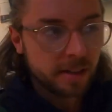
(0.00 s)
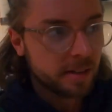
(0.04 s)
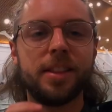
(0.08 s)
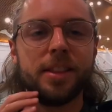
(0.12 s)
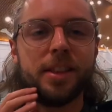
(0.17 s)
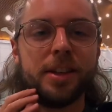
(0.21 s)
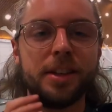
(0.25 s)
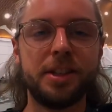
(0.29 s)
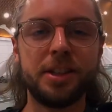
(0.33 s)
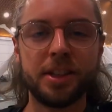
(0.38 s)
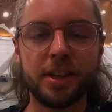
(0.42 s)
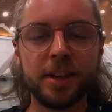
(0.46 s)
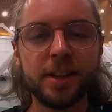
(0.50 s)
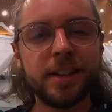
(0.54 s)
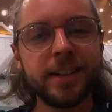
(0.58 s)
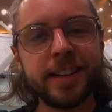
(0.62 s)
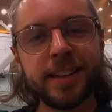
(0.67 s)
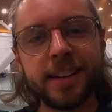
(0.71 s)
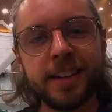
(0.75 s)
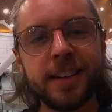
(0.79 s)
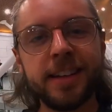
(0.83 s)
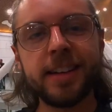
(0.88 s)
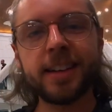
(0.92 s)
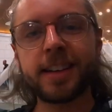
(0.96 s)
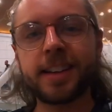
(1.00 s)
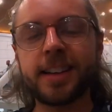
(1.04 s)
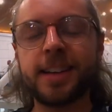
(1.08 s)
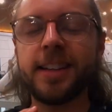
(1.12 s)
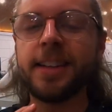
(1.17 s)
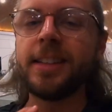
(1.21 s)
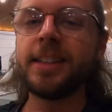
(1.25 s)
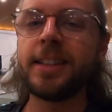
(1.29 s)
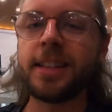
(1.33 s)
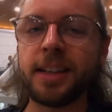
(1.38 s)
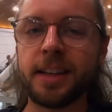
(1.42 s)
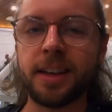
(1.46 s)
The journey
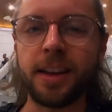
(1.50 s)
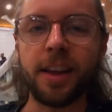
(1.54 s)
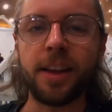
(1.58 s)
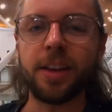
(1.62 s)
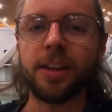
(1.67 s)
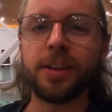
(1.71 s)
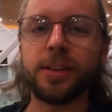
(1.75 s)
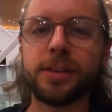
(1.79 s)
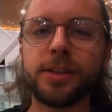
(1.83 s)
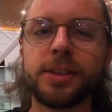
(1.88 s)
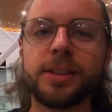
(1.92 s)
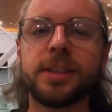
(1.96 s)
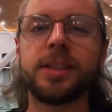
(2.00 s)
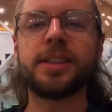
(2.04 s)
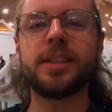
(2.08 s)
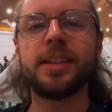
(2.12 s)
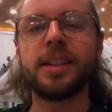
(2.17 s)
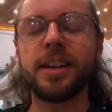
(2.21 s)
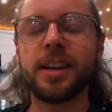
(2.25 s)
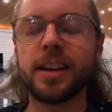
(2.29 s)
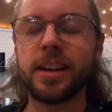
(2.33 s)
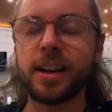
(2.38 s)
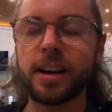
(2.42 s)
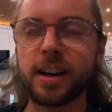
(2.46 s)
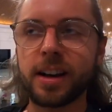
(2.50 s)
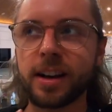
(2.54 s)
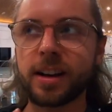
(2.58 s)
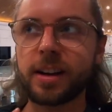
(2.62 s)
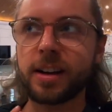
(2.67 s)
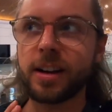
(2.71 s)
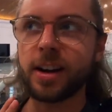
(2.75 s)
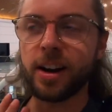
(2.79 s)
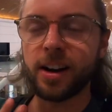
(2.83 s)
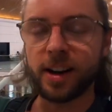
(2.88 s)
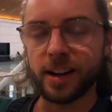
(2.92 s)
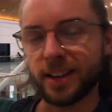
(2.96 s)
continues,
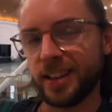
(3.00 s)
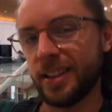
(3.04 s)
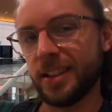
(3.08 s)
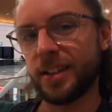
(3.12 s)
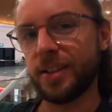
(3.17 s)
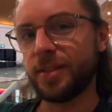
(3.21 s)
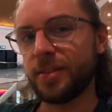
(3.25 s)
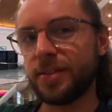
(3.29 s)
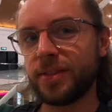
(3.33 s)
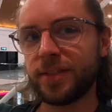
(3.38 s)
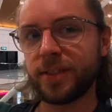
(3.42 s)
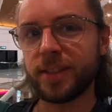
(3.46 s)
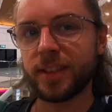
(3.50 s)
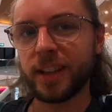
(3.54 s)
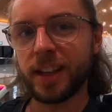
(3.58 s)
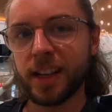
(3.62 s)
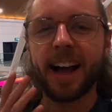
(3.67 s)
kind of.